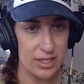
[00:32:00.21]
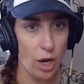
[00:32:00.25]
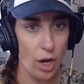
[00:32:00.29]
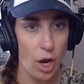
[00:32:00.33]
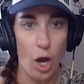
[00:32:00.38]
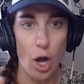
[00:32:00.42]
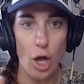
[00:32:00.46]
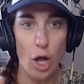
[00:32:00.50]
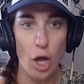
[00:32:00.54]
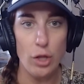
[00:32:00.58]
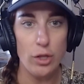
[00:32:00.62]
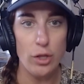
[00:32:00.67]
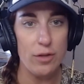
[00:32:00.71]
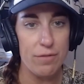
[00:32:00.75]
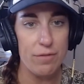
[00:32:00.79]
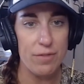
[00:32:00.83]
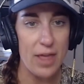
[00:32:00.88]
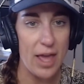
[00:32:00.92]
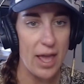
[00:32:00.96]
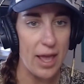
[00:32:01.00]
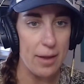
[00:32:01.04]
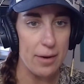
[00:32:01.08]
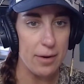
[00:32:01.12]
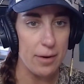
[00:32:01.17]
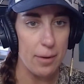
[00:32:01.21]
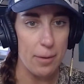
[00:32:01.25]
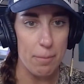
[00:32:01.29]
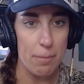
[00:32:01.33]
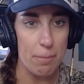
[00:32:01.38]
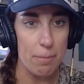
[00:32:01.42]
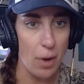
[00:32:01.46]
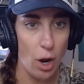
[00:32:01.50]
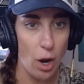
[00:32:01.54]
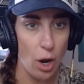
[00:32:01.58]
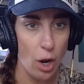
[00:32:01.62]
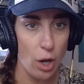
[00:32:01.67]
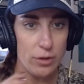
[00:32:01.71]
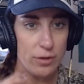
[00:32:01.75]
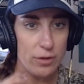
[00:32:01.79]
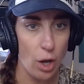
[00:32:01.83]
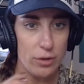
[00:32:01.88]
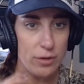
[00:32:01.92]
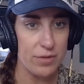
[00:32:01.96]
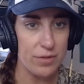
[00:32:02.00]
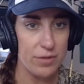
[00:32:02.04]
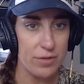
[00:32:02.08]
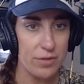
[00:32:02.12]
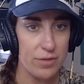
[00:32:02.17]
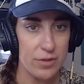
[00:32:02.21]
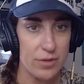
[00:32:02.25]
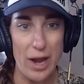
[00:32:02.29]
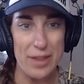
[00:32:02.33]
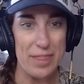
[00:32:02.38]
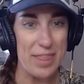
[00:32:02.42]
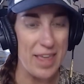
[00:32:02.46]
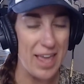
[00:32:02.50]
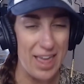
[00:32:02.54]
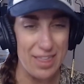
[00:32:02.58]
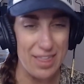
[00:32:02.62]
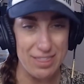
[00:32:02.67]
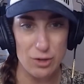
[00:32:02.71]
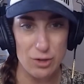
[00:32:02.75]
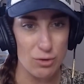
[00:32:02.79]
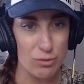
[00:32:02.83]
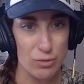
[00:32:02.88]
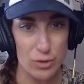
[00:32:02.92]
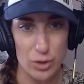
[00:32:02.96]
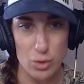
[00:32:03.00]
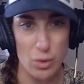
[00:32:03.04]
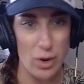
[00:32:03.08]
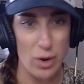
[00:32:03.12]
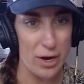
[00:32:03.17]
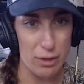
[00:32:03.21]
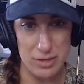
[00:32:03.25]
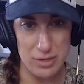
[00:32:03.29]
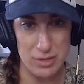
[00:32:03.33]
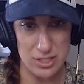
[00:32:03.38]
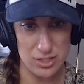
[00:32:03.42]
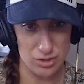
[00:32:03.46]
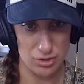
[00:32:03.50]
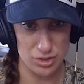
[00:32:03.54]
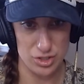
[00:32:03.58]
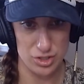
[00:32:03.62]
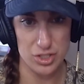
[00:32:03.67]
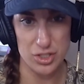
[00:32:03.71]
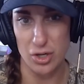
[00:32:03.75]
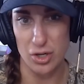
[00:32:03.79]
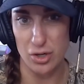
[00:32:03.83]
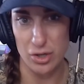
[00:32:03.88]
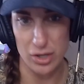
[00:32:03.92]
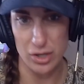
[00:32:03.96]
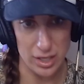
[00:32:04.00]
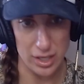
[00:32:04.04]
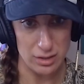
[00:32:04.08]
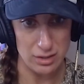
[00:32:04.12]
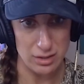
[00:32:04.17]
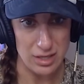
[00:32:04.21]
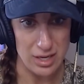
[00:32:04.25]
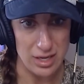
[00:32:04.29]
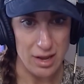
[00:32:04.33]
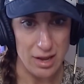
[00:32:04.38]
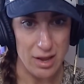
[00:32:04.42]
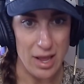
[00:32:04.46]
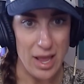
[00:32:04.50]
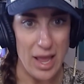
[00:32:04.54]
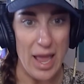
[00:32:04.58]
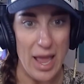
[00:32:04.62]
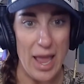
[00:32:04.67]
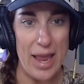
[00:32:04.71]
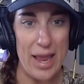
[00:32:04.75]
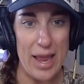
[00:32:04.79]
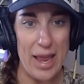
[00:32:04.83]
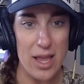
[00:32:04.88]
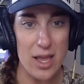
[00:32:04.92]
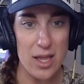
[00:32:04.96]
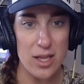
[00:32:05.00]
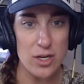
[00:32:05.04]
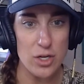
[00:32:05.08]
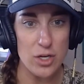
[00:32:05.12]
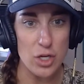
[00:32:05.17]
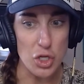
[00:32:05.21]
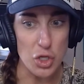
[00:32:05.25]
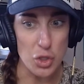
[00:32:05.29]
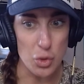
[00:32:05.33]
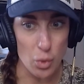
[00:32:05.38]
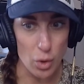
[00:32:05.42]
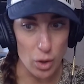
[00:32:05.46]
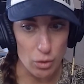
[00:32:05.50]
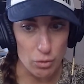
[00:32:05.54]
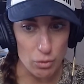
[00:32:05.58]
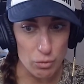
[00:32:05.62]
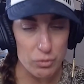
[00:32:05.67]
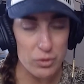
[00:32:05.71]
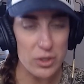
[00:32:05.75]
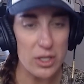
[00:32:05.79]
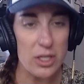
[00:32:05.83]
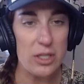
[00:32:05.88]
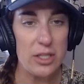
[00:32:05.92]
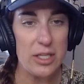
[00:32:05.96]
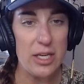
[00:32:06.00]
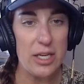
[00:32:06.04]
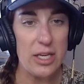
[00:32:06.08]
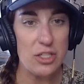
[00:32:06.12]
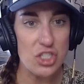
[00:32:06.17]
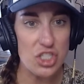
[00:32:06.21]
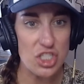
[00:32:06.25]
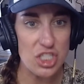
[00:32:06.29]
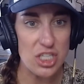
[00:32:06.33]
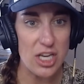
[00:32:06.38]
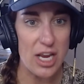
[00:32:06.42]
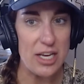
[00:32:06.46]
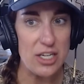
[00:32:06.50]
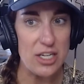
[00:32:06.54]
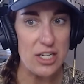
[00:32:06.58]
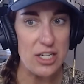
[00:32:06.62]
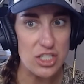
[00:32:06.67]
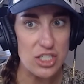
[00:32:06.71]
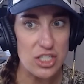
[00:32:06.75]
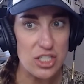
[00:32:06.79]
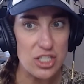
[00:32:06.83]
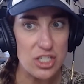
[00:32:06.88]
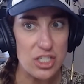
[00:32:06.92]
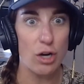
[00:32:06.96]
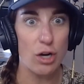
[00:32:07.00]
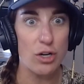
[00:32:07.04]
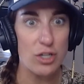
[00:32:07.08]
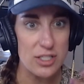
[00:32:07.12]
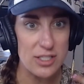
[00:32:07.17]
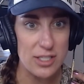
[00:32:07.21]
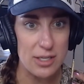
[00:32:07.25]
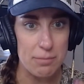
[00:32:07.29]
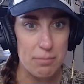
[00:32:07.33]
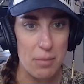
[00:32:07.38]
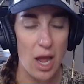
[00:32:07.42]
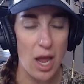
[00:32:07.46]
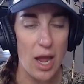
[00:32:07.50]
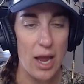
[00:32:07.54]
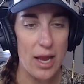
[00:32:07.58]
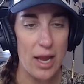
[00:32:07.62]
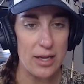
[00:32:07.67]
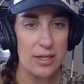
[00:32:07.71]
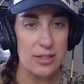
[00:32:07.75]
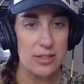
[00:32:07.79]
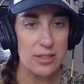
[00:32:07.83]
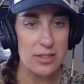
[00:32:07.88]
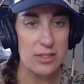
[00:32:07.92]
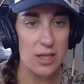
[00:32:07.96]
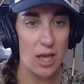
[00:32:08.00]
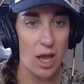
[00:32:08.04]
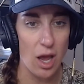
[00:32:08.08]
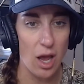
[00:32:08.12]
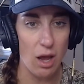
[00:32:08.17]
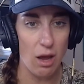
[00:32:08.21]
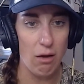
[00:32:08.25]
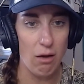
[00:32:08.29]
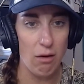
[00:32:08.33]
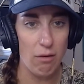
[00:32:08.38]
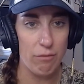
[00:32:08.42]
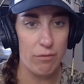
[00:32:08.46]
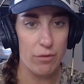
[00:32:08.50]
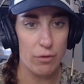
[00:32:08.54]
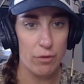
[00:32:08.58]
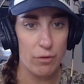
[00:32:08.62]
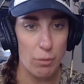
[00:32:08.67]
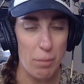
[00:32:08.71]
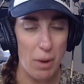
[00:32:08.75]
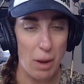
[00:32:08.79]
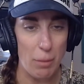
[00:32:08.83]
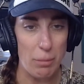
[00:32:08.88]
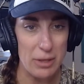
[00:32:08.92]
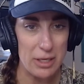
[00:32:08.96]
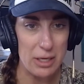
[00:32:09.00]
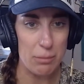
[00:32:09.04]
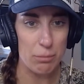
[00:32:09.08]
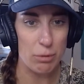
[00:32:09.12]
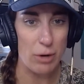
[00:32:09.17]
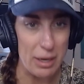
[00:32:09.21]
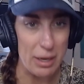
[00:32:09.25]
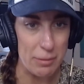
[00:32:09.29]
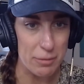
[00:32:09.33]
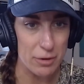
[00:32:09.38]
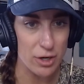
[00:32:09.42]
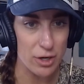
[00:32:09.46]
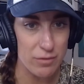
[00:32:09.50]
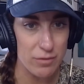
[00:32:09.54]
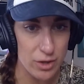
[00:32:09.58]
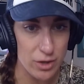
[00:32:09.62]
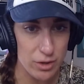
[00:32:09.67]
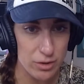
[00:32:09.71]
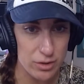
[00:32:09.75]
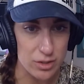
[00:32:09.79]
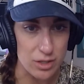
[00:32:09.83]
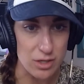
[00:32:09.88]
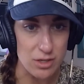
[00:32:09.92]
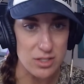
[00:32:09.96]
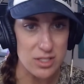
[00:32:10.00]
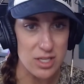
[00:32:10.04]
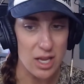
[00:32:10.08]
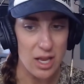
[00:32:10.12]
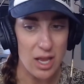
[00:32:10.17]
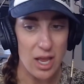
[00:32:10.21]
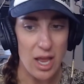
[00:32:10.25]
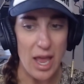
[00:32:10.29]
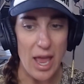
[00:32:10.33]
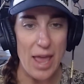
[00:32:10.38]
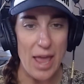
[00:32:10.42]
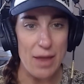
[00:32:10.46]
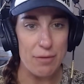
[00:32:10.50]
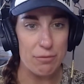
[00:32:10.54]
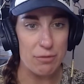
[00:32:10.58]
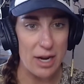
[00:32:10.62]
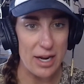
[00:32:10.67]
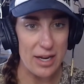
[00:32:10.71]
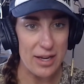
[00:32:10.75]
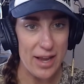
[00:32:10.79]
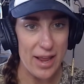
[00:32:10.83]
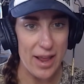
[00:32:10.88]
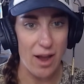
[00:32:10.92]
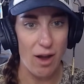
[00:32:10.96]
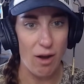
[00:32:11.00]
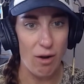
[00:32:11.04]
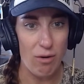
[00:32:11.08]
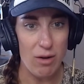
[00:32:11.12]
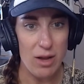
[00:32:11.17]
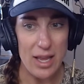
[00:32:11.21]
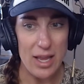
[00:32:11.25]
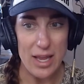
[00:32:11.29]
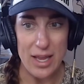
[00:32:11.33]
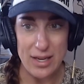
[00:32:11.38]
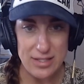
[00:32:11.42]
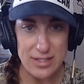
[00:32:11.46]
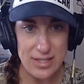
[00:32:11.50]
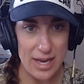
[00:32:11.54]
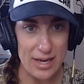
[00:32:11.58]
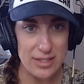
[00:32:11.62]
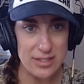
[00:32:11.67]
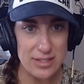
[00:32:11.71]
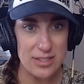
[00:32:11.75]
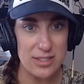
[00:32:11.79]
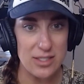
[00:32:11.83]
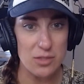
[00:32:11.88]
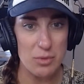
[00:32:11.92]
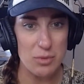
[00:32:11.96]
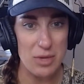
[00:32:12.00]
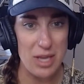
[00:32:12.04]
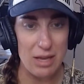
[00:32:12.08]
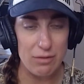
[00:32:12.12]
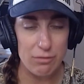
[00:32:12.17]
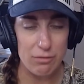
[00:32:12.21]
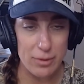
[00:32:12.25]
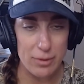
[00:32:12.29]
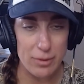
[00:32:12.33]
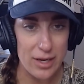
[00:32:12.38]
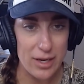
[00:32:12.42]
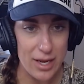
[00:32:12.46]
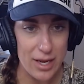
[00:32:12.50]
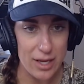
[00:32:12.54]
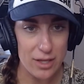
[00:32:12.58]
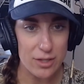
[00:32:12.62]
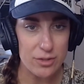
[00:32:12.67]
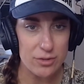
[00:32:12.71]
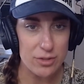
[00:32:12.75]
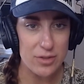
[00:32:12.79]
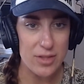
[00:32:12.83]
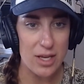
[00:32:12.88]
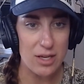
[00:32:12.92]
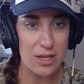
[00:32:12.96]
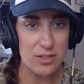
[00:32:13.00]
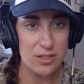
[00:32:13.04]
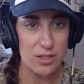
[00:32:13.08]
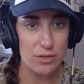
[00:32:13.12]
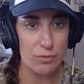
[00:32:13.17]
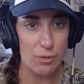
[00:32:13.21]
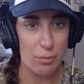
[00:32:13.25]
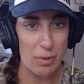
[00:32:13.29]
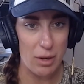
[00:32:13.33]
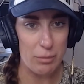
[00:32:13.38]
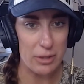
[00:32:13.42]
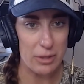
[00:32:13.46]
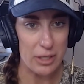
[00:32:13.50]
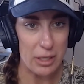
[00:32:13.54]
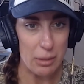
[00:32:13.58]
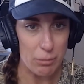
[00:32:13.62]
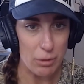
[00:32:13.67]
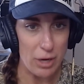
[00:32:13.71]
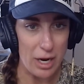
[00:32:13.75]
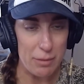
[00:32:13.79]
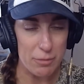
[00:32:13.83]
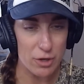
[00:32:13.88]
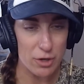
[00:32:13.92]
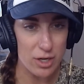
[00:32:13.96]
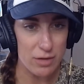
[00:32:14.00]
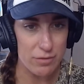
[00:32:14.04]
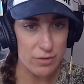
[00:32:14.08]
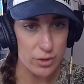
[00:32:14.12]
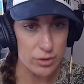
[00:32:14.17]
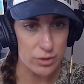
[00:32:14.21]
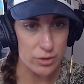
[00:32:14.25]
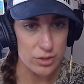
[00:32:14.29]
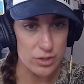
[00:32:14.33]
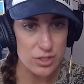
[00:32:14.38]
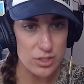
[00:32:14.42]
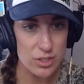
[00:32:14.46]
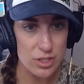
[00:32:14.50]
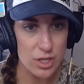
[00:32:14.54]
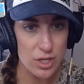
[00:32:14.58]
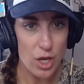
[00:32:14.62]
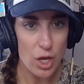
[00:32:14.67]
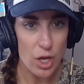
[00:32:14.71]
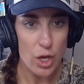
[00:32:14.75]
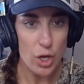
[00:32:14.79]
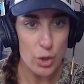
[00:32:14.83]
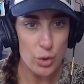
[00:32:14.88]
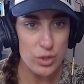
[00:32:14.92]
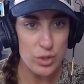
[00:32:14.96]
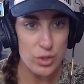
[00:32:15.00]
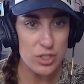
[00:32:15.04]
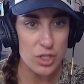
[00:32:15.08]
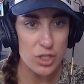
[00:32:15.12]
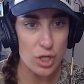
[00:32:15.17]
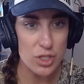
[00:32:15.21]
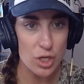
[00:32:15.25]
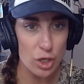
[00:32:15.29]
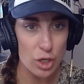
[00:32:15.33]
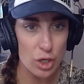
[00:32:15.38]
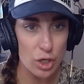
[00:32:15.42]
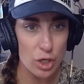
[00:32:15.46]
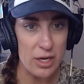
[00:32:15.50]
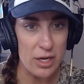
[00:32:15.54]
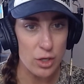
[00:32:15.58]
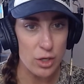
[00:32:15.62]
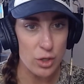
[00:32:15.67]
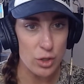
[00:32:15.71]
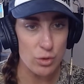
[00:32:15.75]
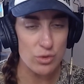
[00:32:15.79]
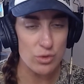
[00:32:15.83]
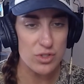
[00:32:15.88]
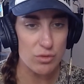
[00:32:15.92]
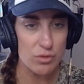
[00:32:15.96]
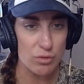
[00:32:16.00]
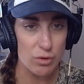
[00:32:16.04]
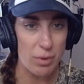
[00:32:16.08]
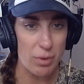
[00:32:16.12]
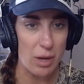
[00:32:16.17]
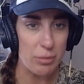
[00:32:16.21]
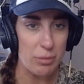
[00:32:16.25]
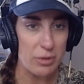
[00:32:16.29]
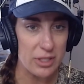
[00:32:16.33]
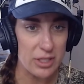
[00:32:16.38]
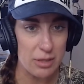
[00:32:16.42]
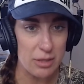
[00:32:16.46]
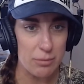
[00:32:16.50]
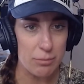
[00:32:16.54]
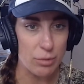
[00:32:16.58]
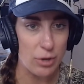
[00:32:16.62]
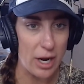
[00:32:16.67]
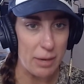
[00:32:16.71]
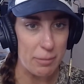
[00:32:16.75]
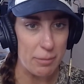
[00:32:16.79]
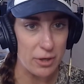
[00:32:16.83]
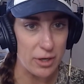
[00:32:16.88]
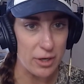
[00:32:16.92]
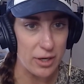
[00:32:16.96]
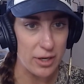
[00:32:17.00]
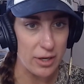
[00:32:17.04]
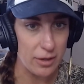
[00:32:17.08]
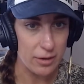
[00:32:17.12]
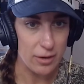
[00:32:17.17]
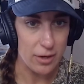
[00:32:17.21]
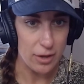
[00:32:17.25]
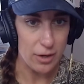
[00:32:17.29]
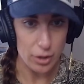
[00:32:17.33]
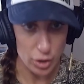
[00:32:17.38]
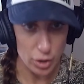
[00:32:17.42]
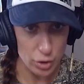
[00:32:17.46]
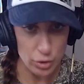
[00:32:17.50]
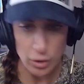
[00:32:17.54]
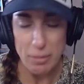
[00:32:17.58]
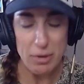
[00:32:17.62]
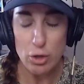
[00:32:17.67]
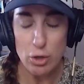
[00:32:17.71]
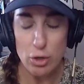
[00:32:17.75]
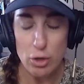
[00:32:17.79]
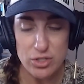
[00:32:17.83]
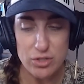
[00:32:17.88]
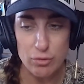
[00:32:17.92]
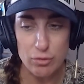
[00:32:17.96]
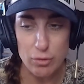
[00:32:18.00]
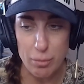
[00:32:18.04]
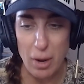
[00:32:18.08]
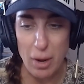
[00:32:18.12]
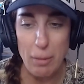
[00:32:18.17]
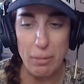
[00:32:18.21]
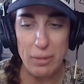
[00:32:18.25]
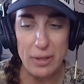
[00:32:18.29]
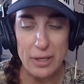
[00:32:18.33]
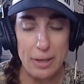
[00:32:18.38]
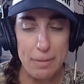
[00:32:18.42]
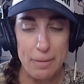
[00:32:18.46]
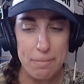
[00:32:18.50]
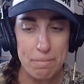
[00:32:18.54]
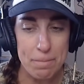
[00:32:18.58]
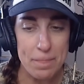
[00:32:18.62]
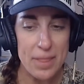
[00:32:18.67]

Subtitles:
All of the ethical requirements are skirted. And you are really changing the hearts and minds of Republican primary voters. And right now in Texas, we have about 800,000 Republican primary voters who determine who's the Republican